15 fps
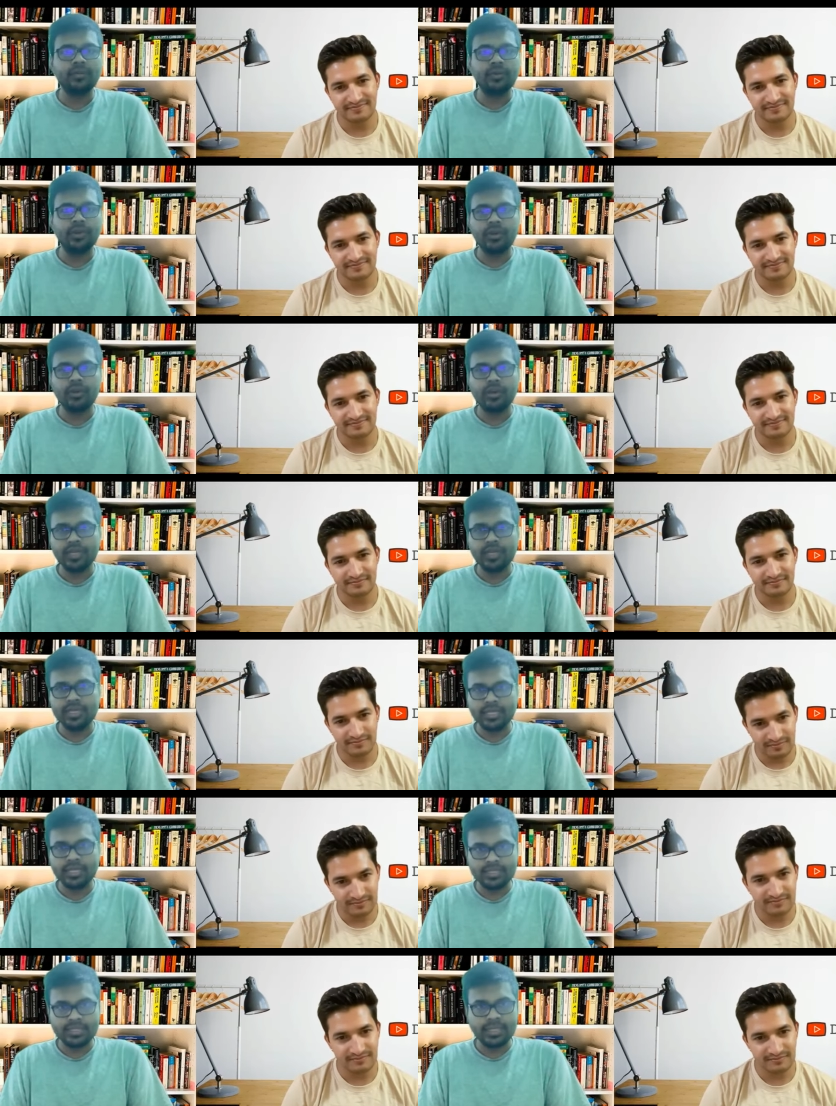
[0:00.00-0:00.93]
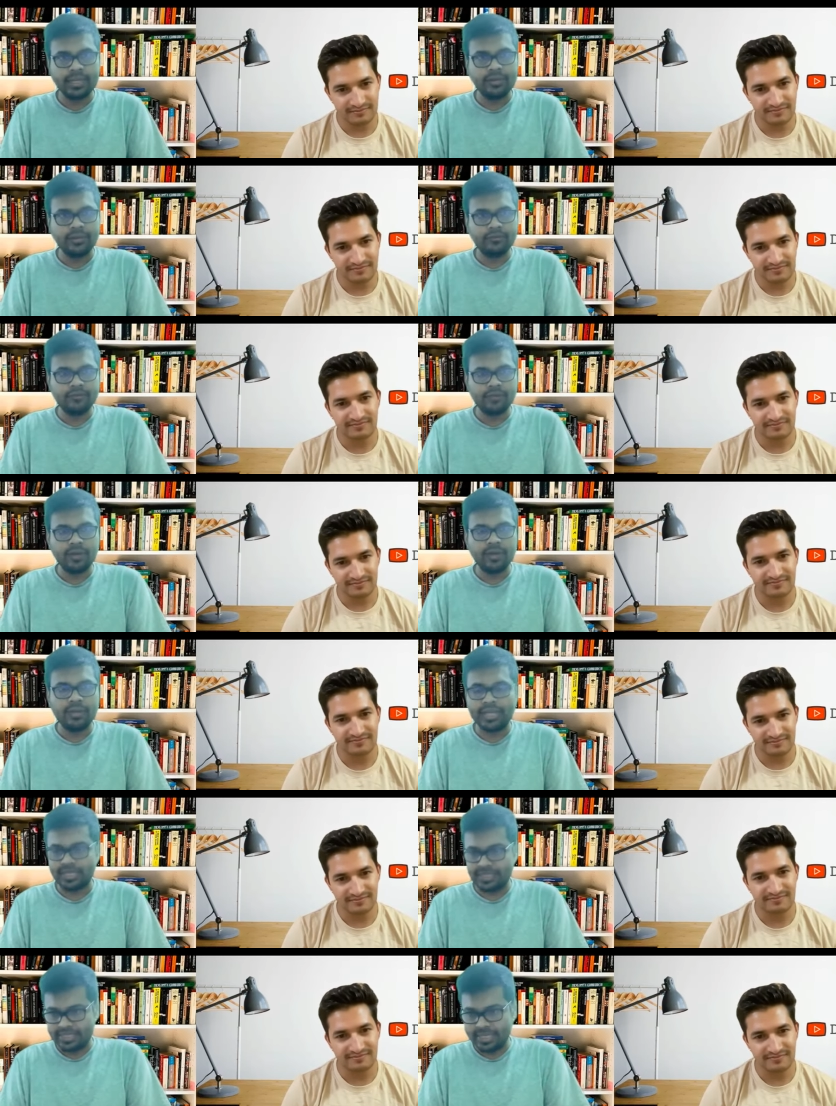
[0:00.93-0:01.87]
Speaker 1: going on in this kind of uh,
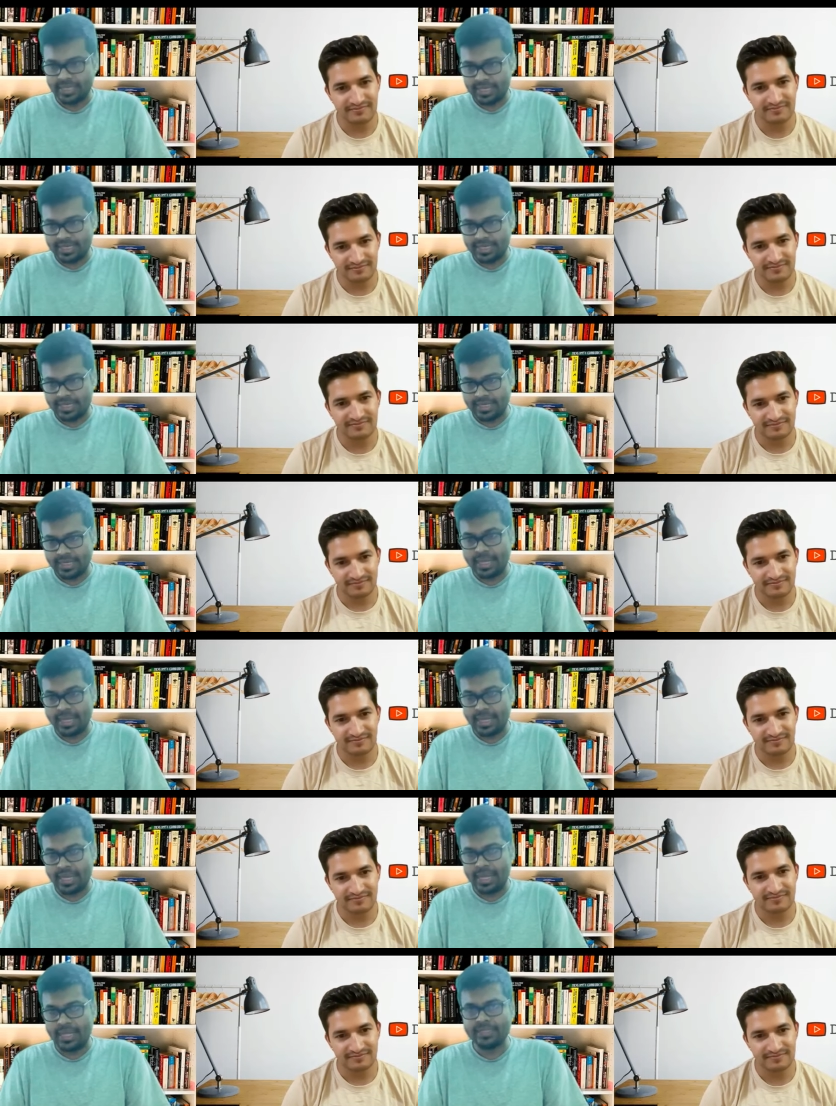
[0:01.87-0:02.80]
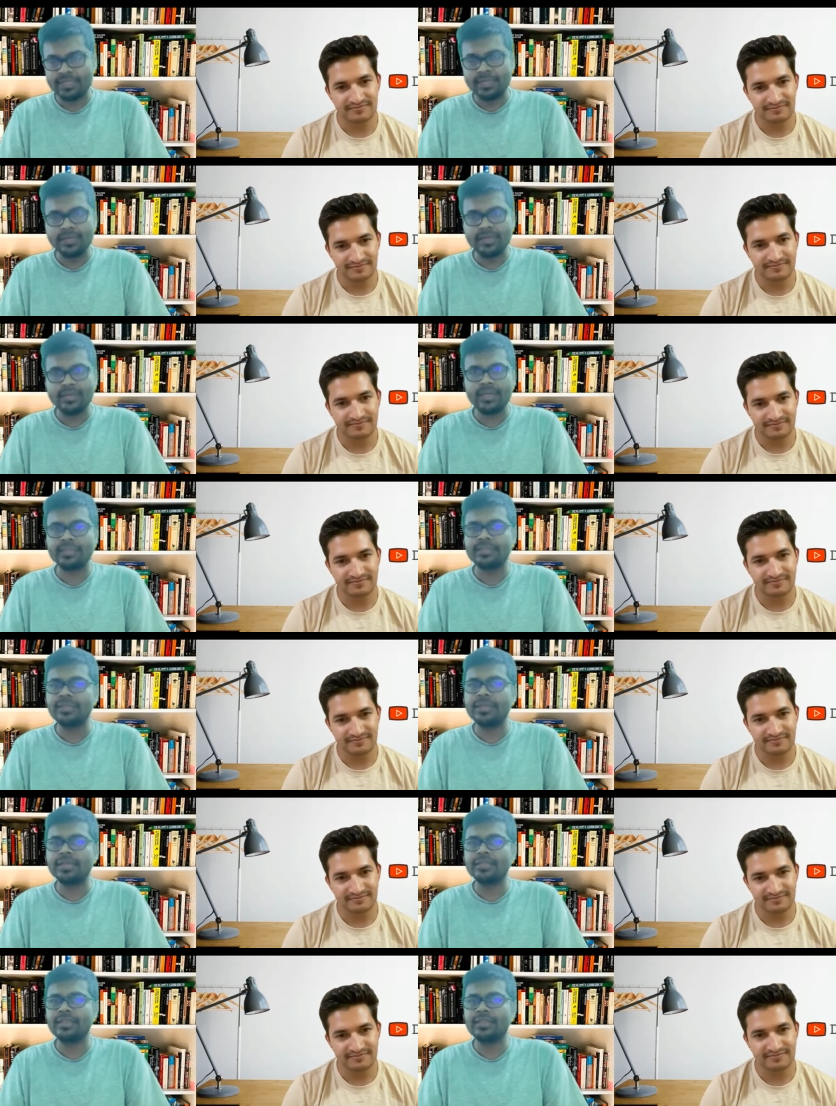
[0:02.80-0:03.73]
text generated AI generated text
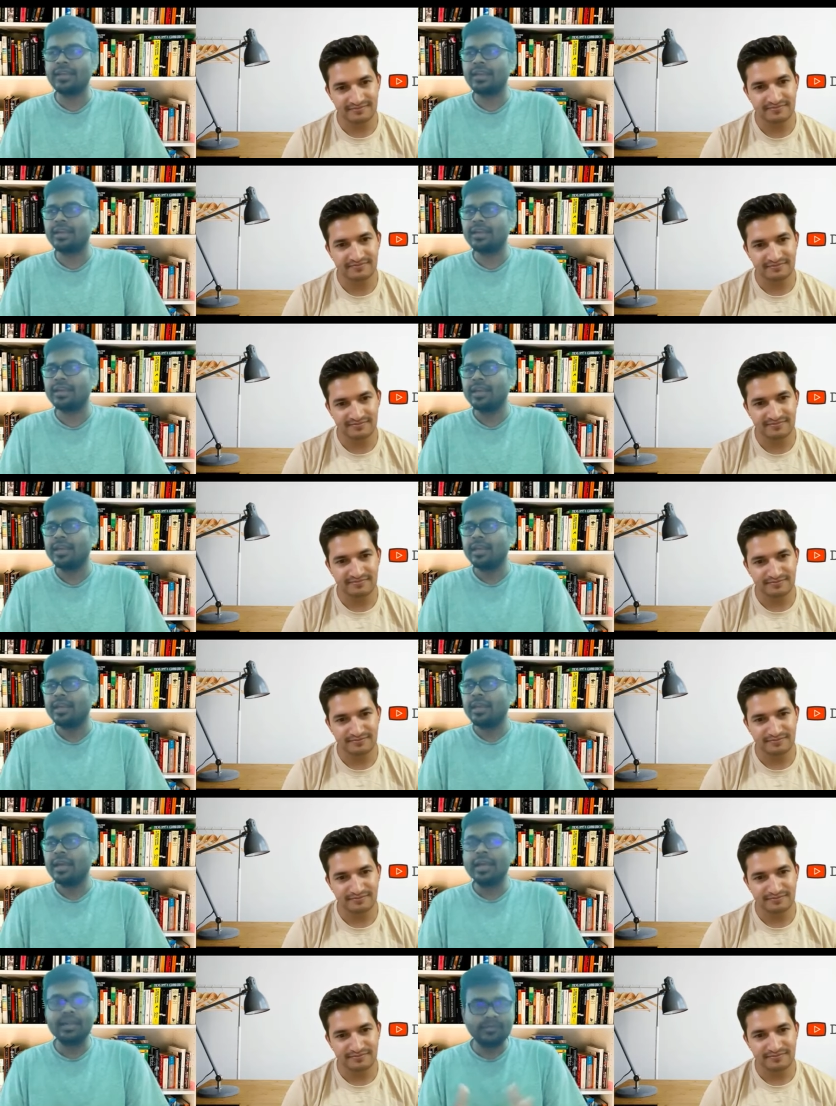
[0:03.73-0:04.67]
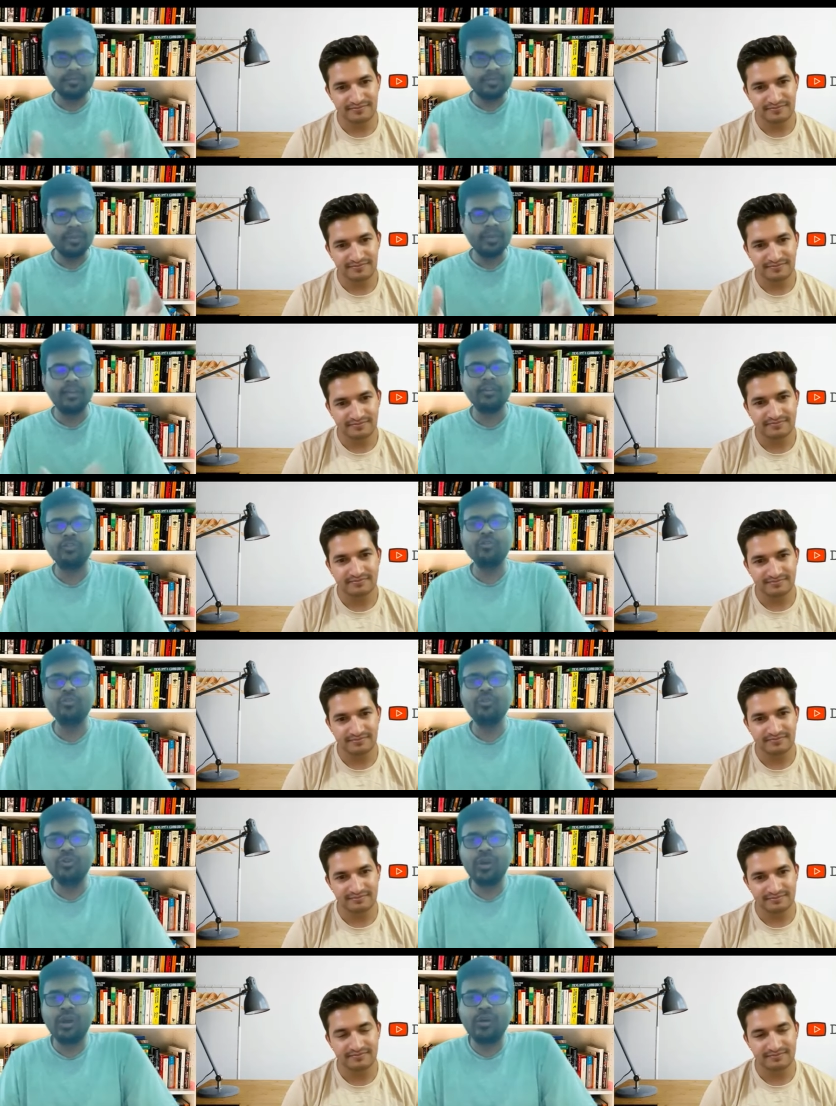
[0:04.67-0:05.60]
detection and and uh, do
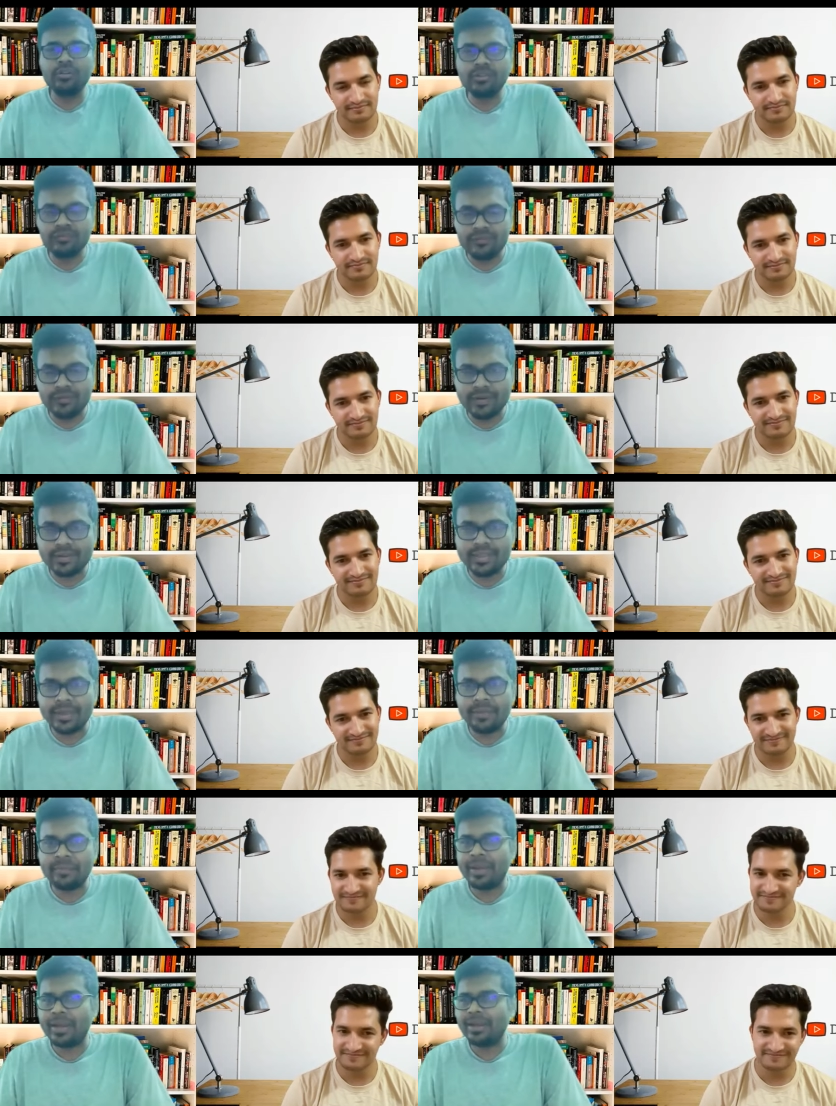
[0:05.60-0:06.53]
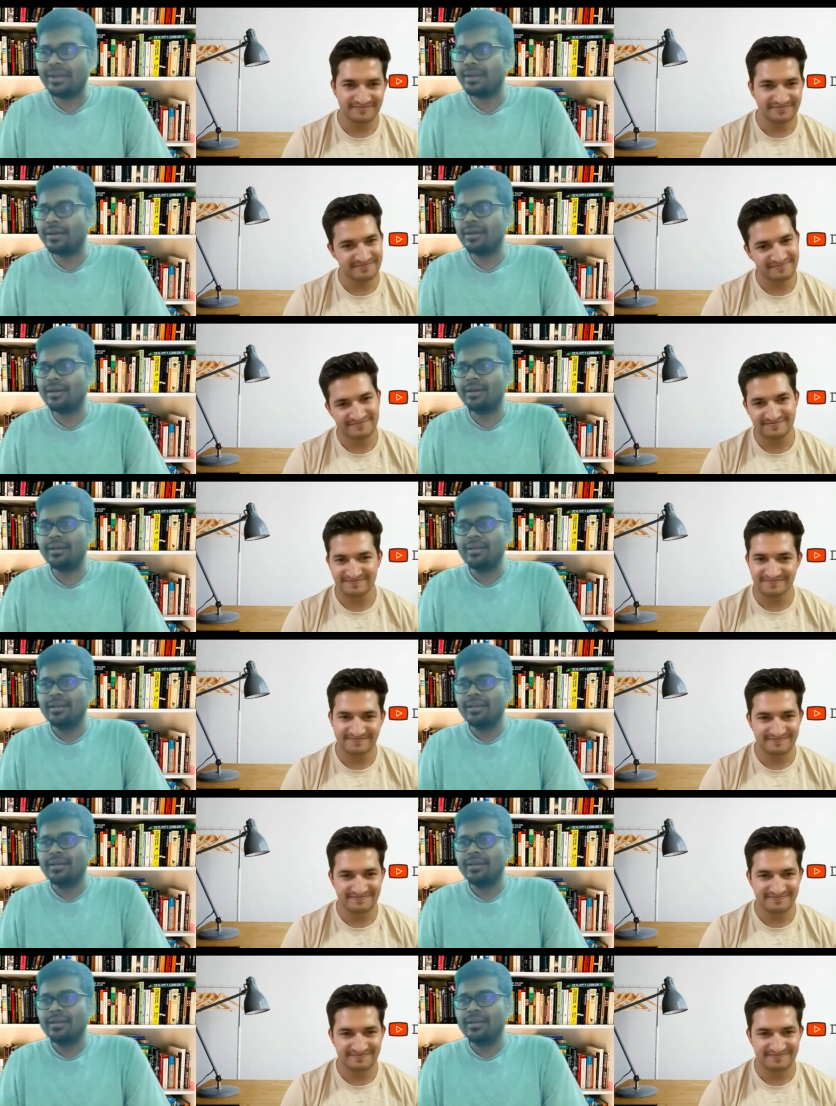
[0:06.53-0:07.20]
look out for them and uh,